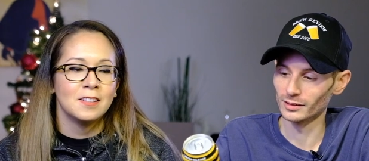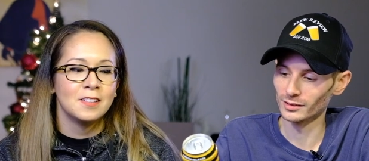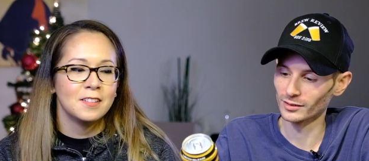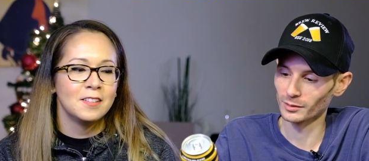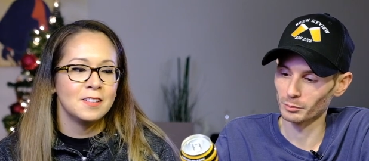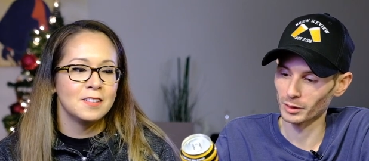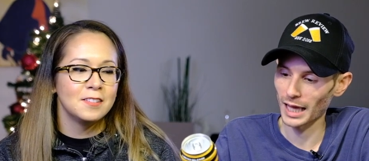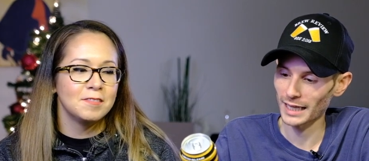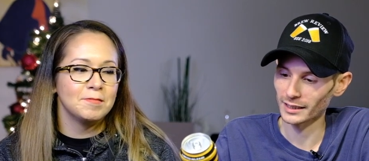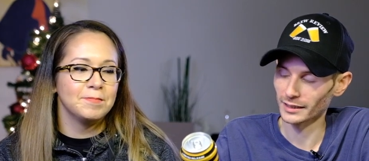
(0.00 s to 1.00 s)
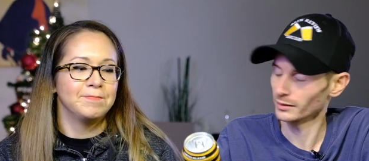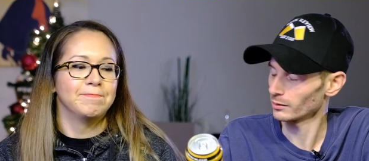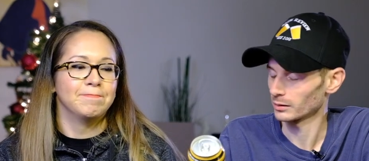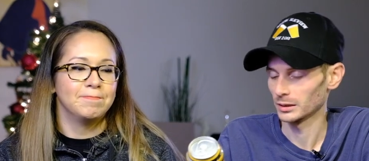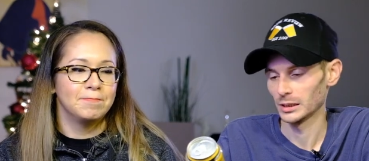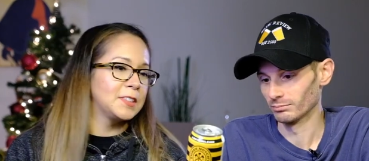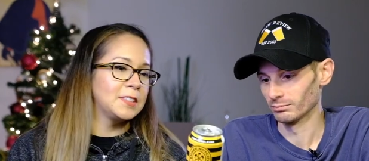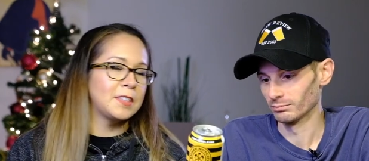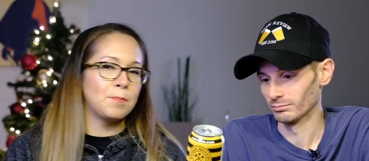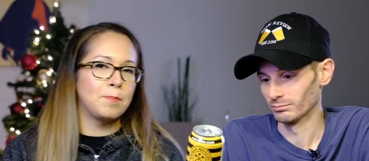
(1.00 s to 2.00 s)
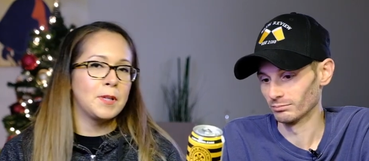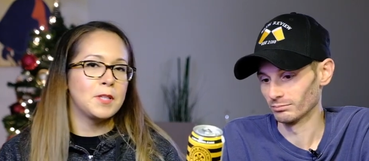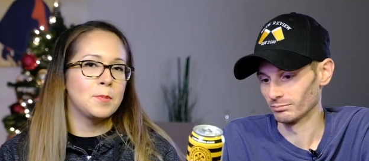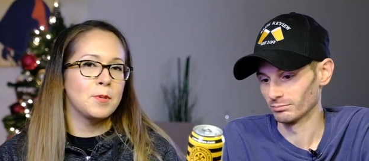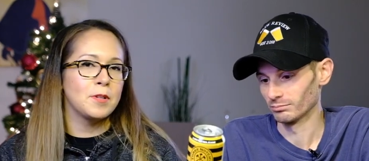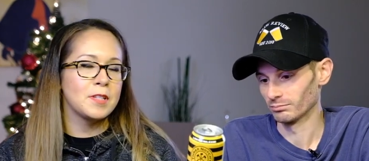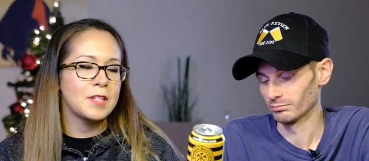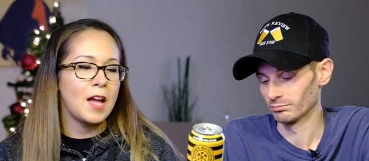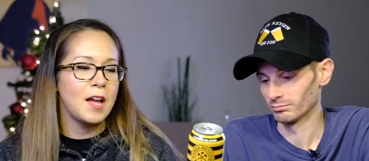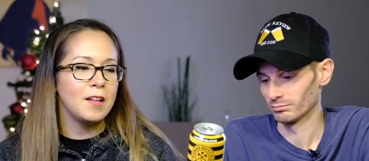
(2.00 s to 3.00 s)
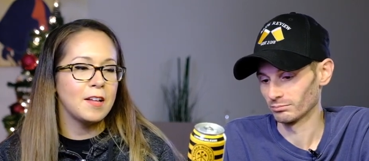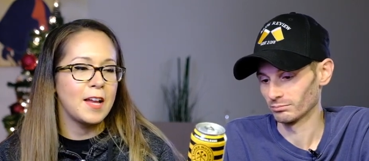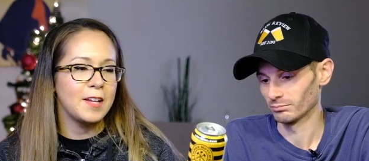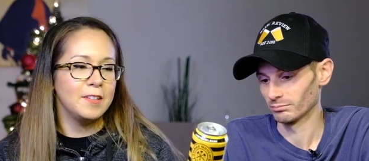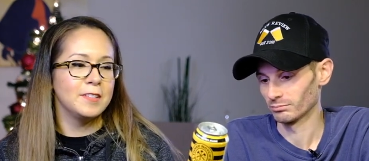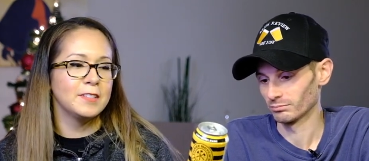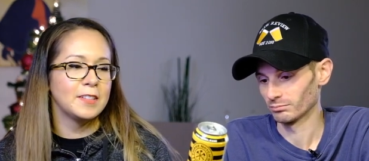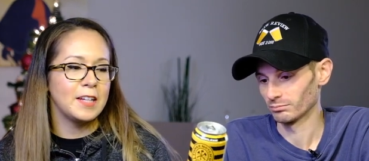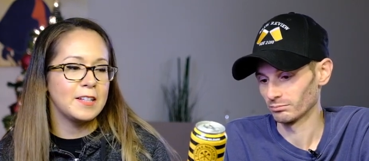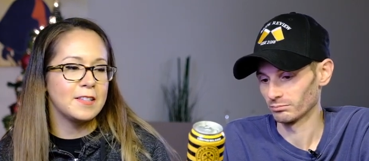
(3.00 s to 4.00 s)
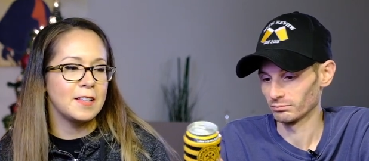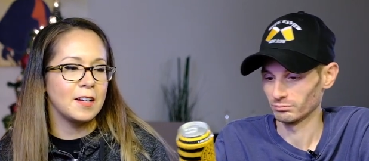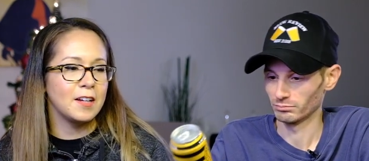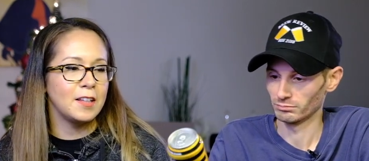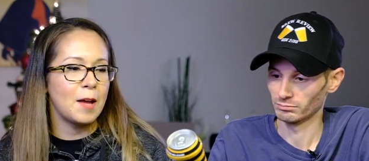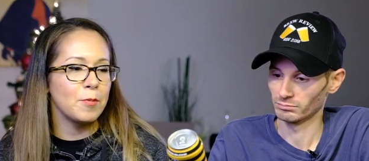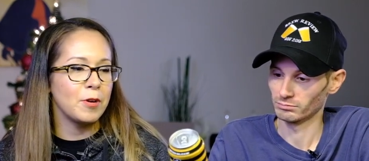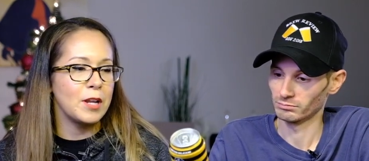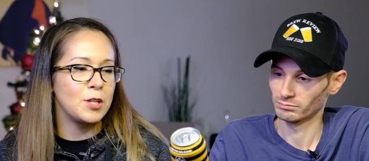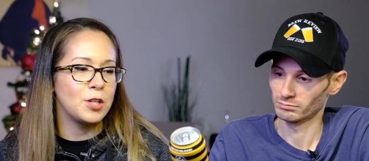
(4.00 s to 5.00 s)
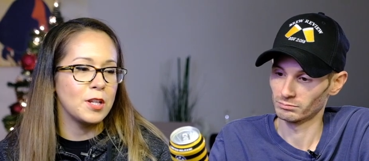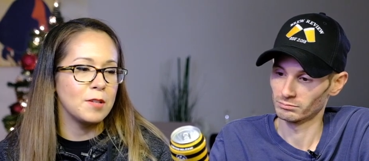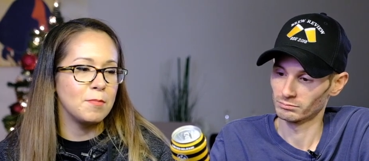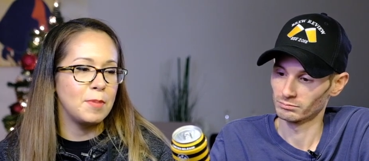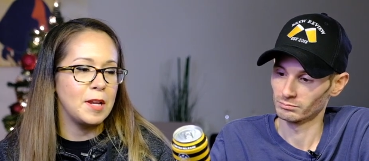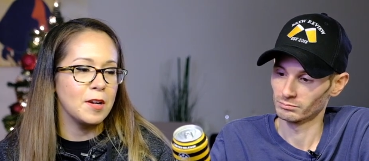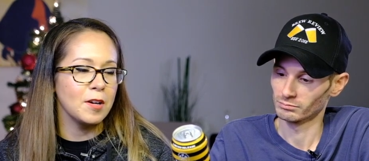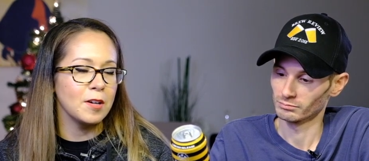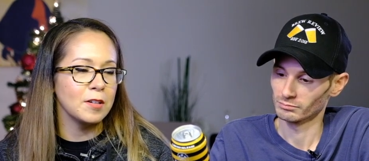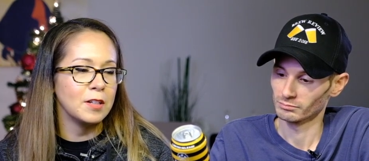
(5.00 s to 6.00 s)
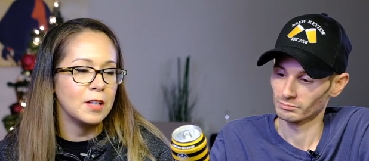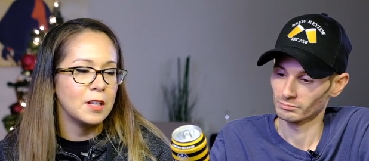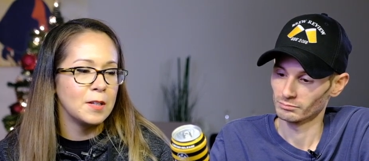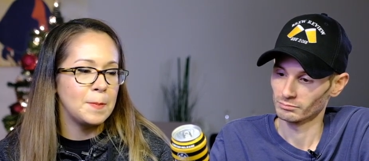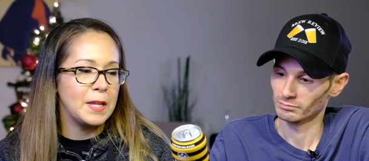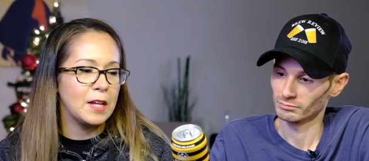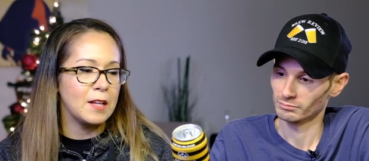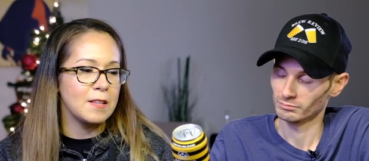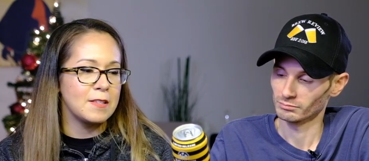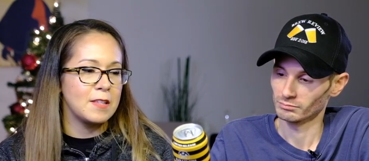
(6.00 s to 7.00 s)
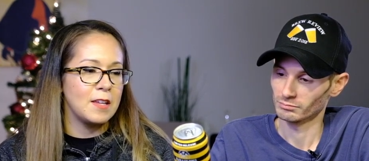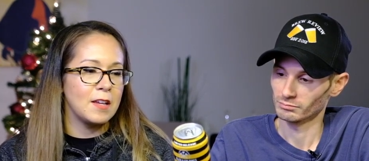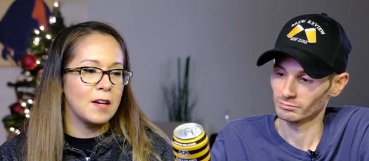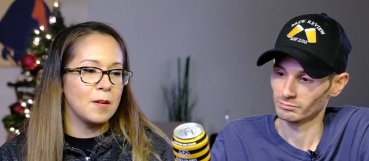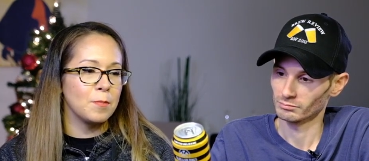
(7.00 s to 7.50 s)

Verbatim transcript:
Speaker 1: This is a black ale?
Speaker 2: It's a Pittsburgh style ale. It's a collaboration beer because the uh,